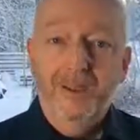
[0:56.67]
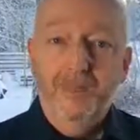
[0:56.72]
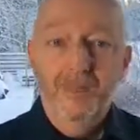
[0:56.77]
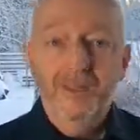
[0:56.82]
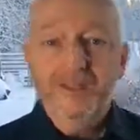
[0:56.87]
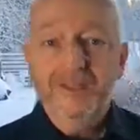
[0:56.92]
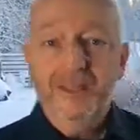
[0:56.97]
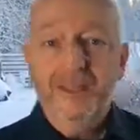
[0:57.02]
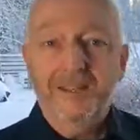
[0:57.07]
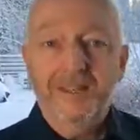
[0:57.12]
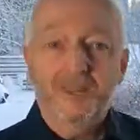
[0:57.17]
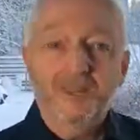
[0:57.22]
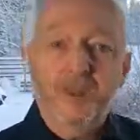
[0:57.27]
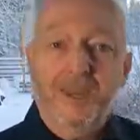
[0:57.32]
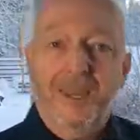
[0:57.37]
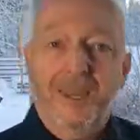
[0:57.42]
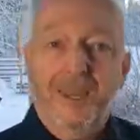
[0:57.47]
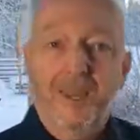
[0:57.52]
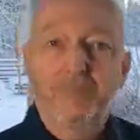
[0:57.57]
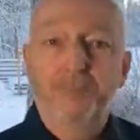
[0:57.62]
we say that we
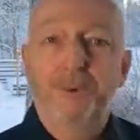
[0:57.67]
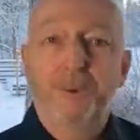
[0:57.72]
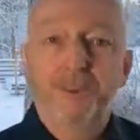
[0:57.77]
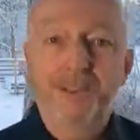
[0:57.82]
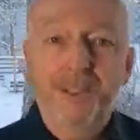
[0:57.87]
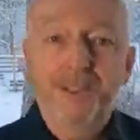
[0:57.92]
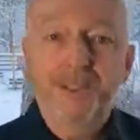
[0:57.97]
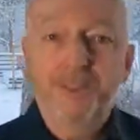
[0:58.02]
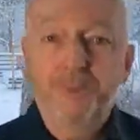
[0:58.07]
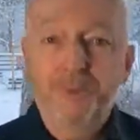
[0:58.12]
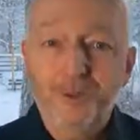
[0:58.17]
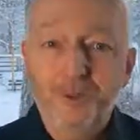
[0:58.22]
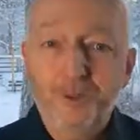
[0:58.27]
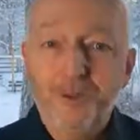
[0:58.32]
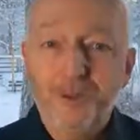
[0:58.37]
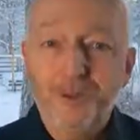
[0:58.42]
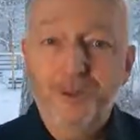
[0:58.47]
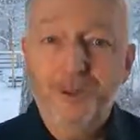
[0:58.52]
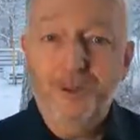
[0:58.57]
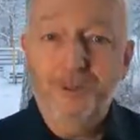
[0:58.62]
can't predict the
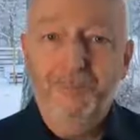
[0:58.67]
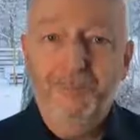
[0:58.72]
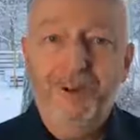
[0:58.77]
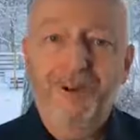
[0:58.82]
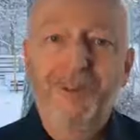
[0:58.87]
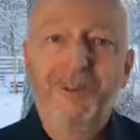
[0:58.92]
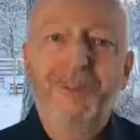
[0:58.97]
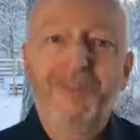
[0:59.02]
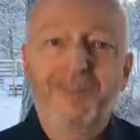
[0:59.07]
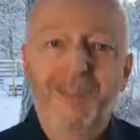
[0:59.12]
future, but